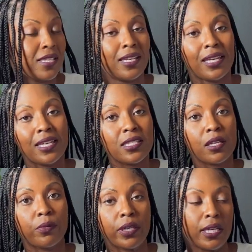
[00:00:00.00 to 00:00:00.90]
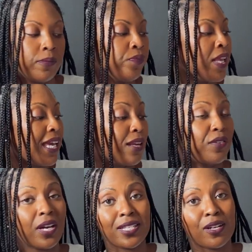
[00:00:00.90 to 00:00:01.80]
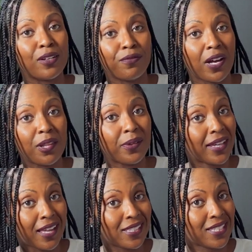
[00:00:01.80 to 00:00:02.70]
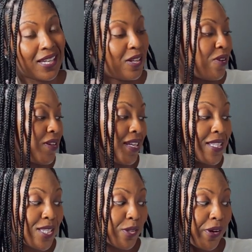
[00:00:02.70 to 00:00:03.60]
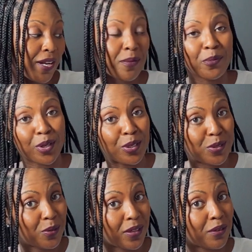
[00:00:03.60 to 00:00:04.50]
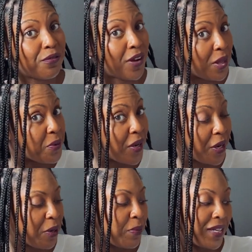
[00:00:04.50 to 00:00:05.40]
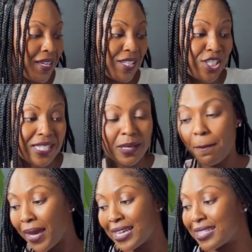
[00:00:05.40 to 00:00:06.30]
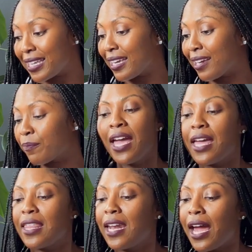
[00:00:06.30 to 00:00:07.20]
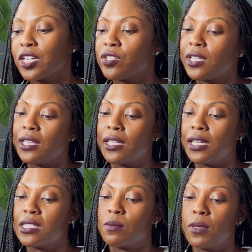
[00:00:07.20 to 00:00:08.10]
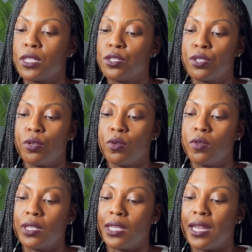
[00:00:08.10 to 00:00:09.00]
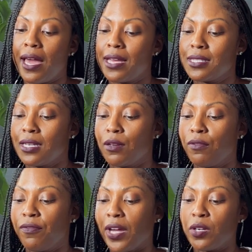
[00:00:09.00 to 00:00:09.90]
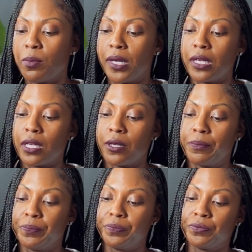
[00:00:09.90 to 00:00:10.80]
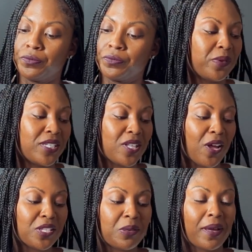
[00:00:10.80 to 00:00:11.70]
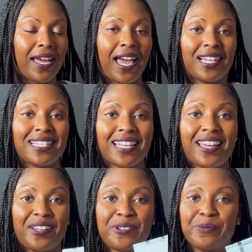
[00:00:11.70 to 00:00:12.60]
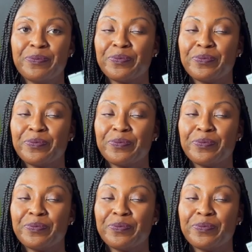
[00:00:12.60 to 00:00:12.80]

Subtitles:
an easy read. And if you guys aren't following Alex L on Instagram, what are you doing? Follow her because she's amazing. And that actually leads me to the last and final book, which is also by Alex L,